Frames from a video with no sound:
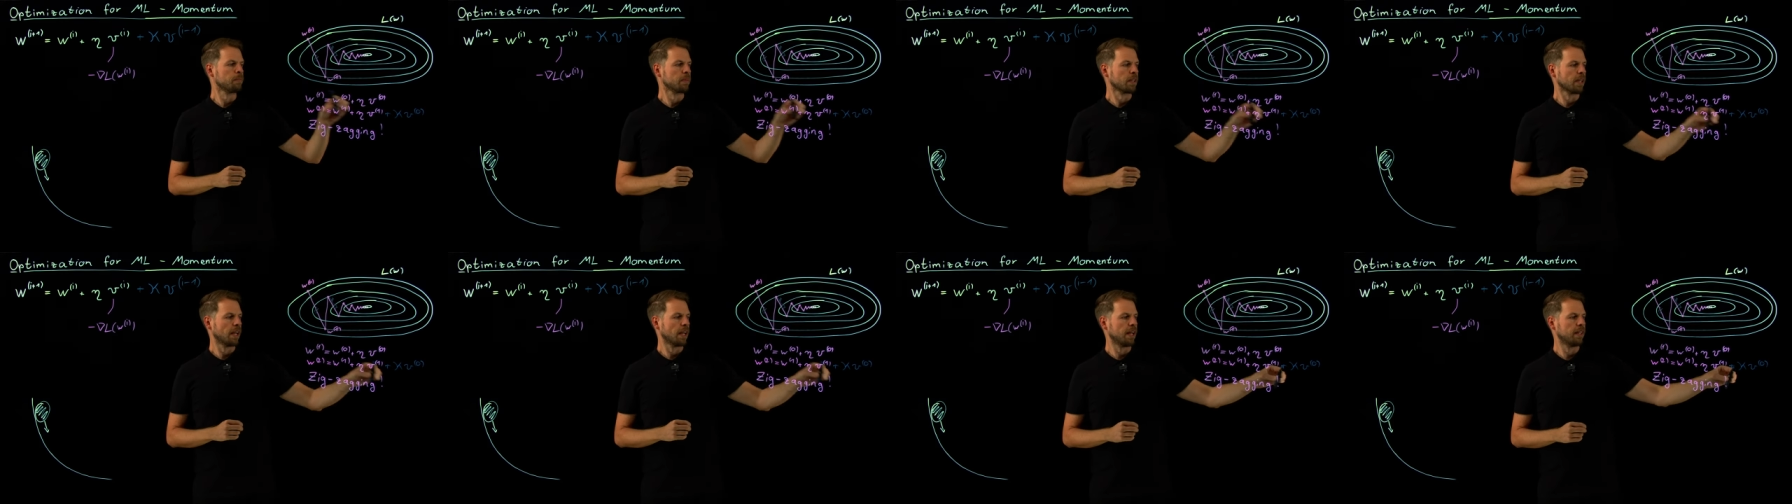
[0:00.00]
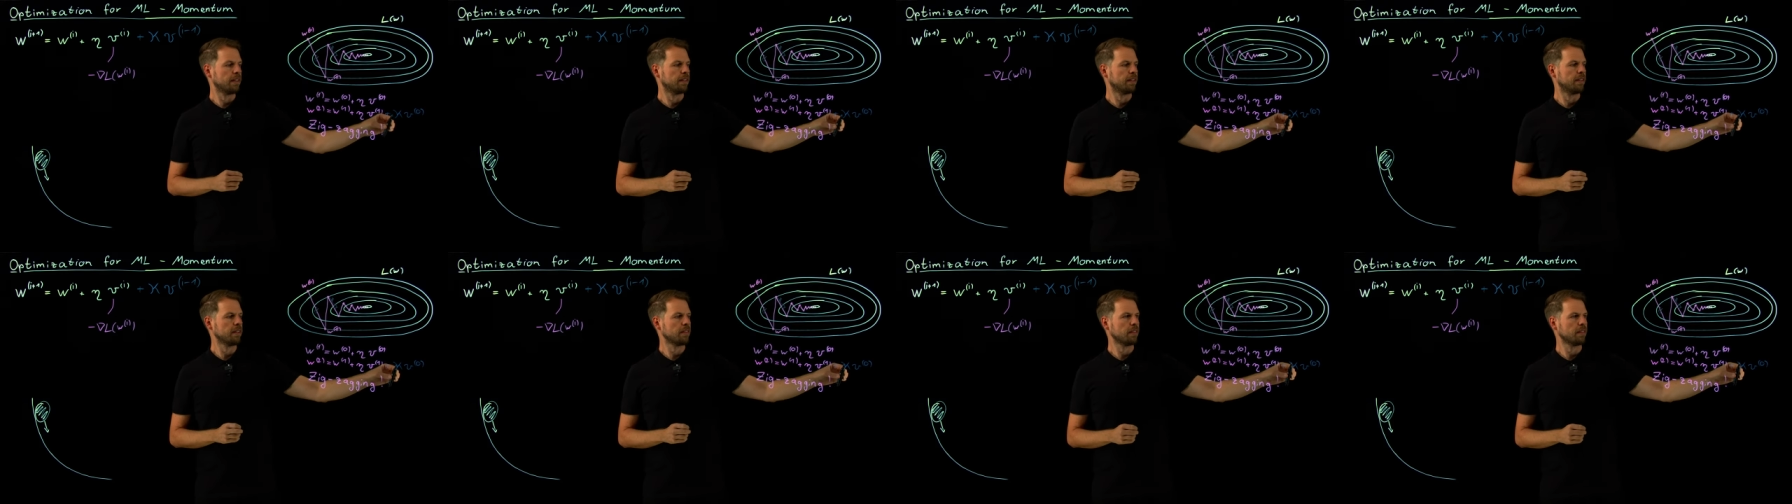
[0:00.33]
And
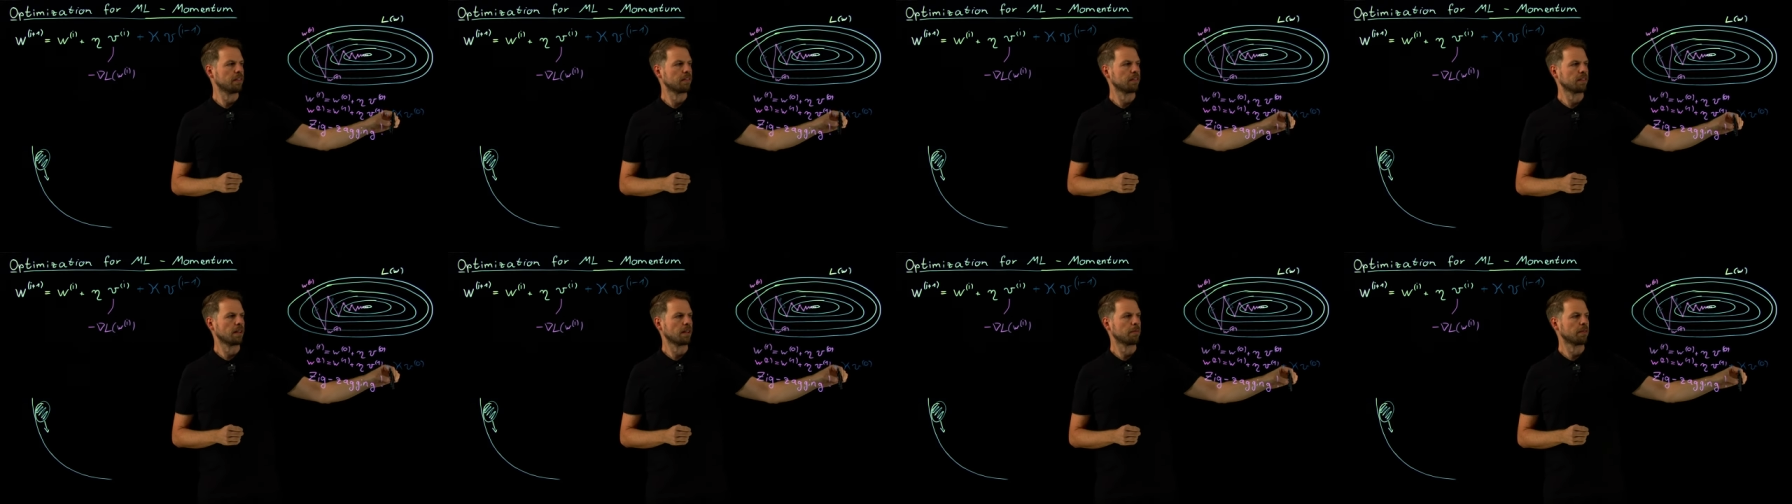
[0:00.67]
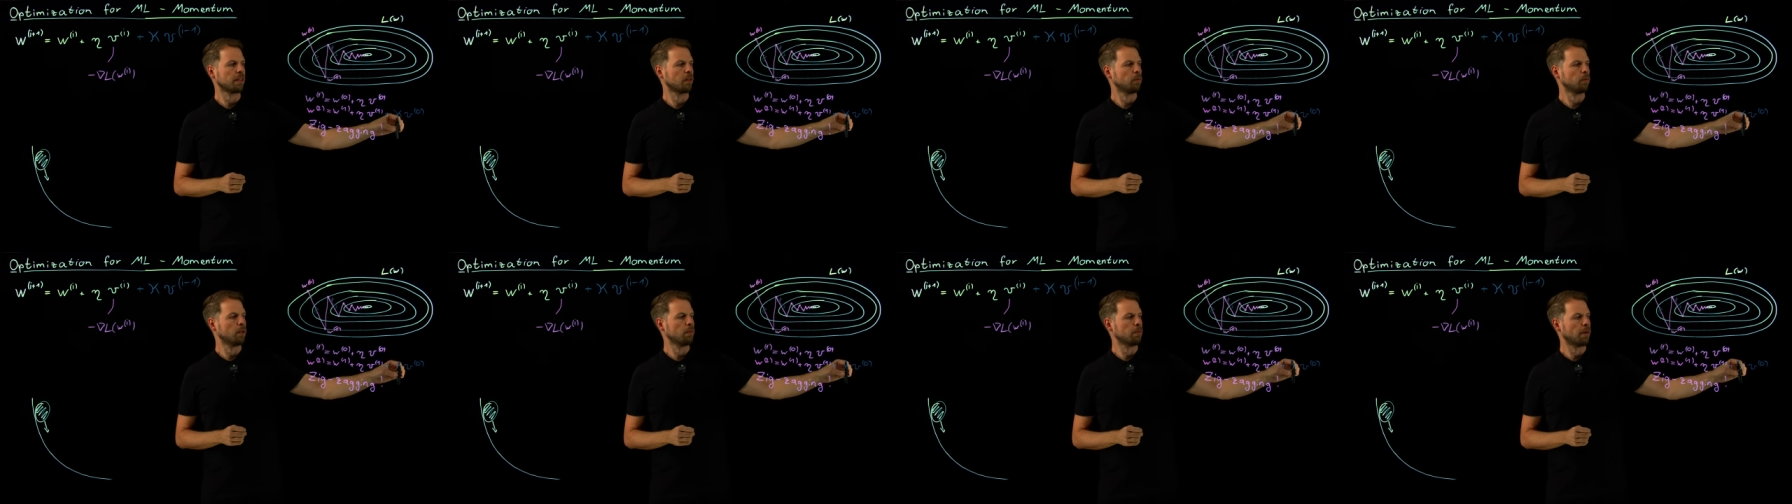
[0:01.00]
this is something
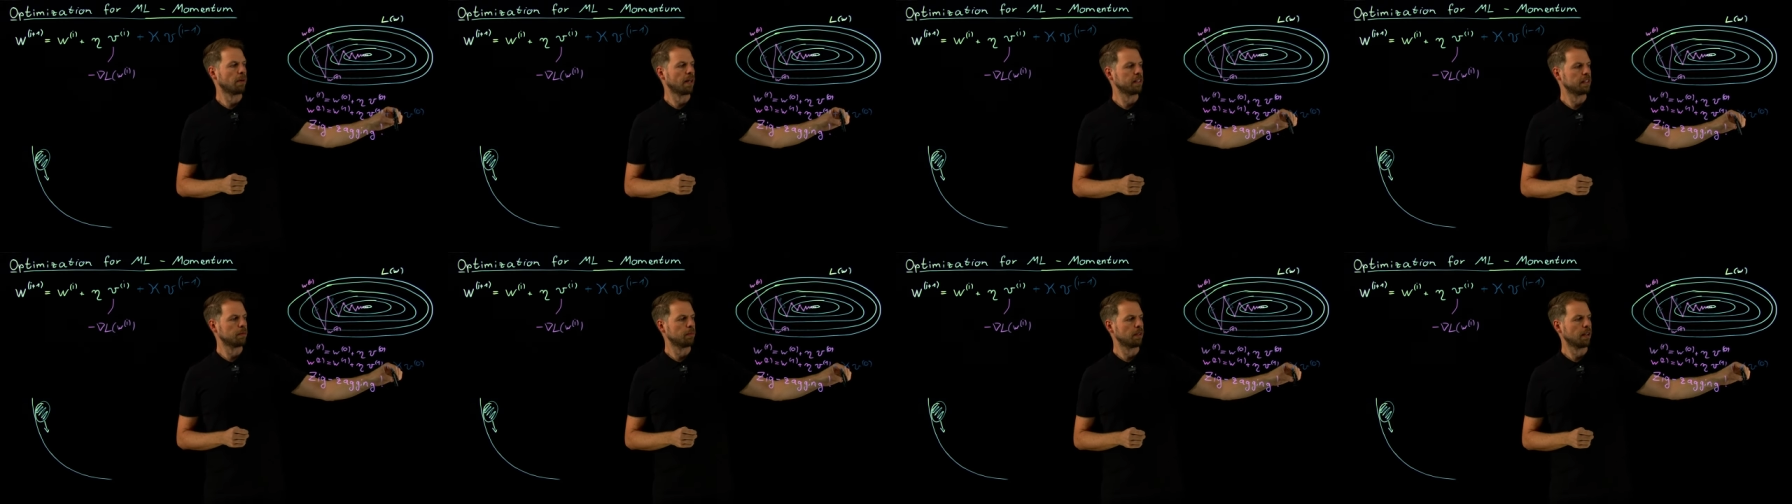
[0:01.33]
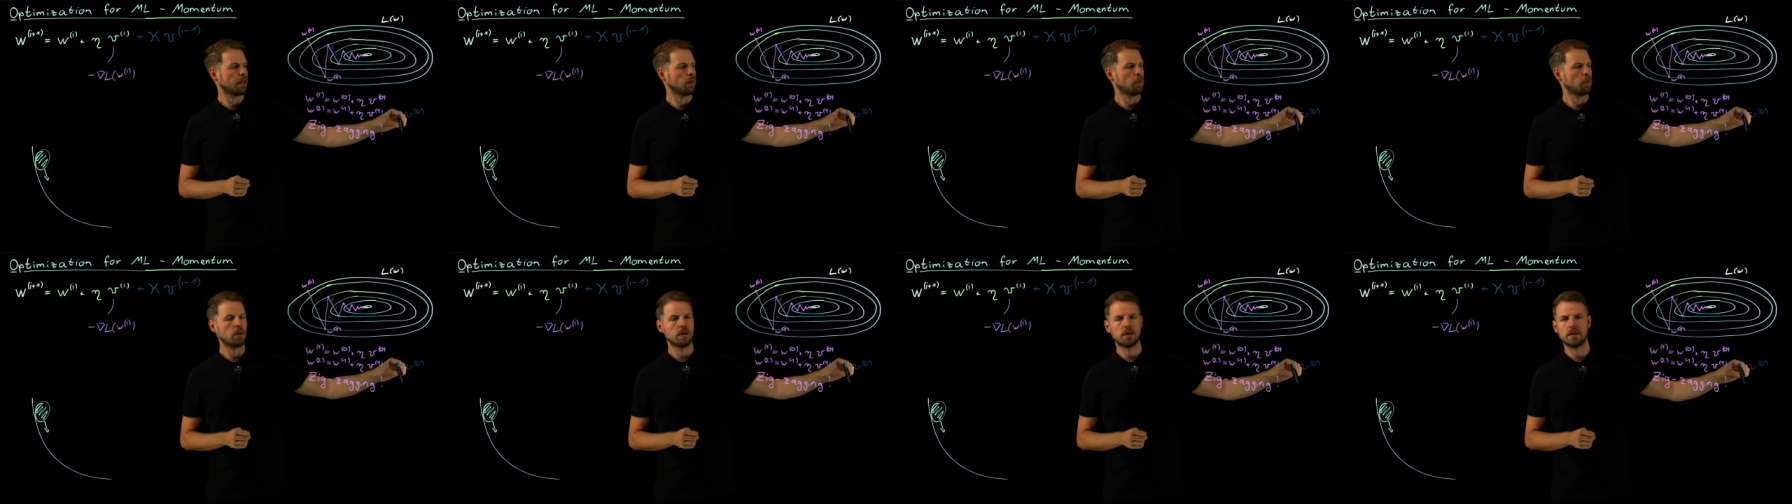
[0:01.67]
we multiply
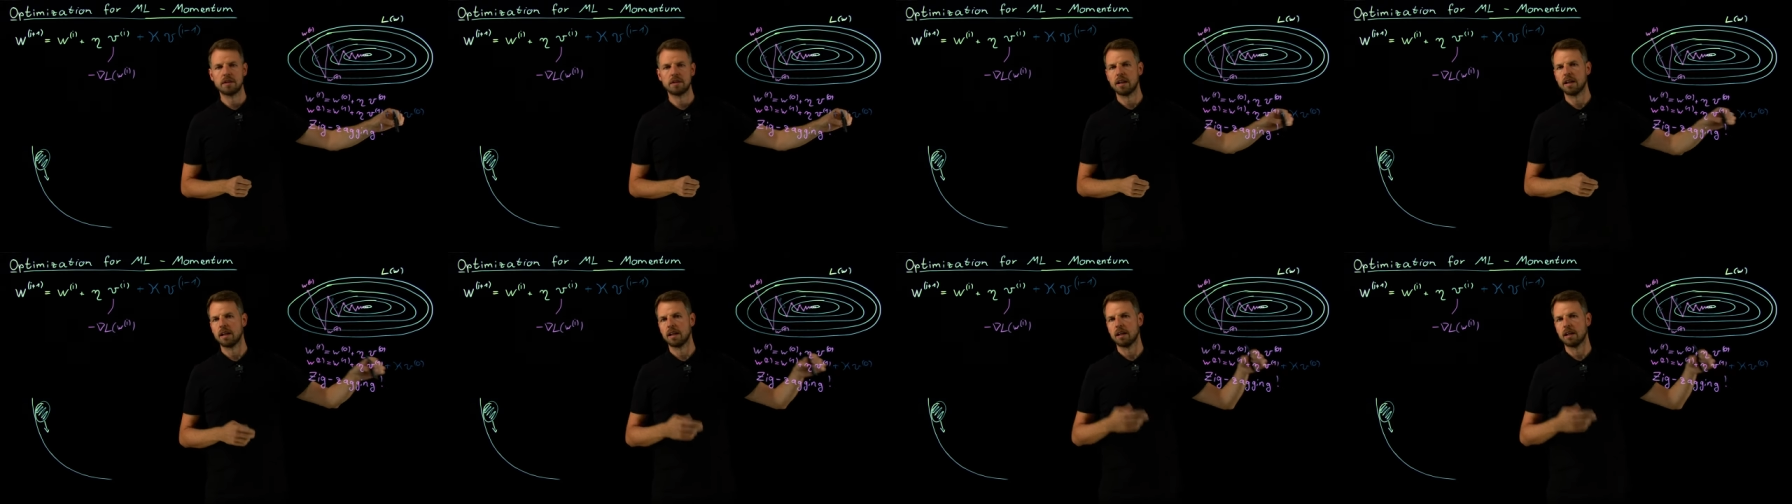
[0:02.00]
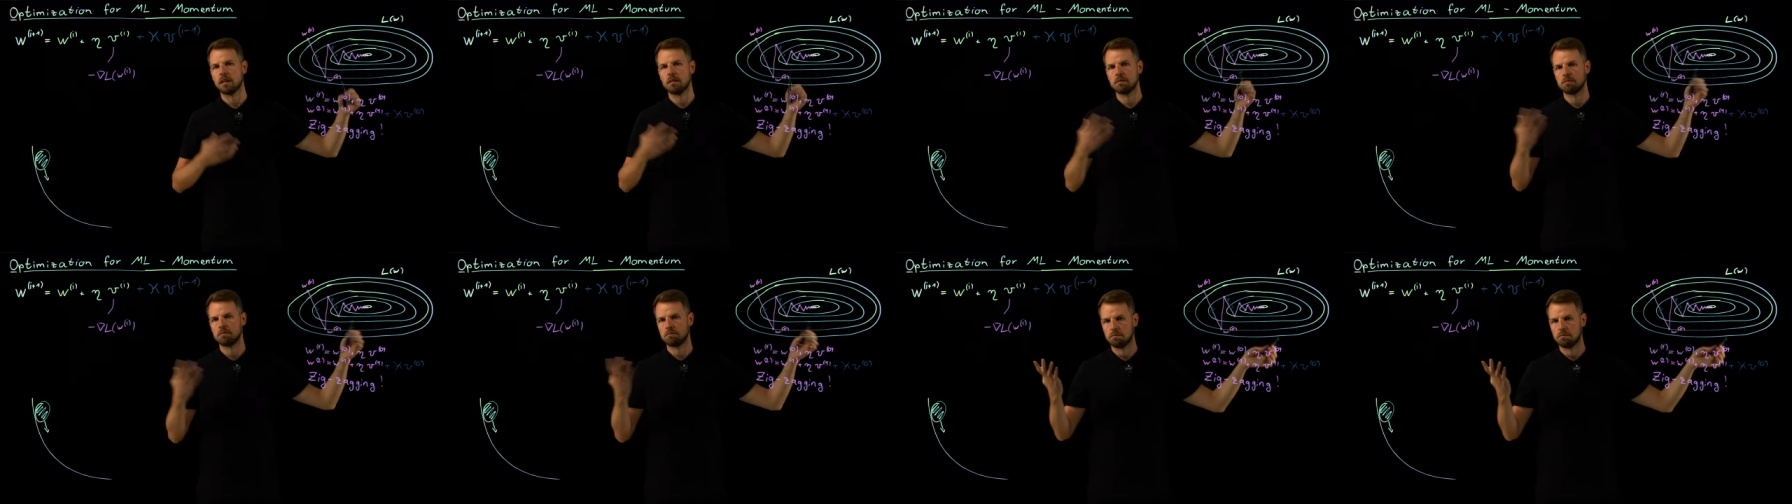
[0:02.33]
with a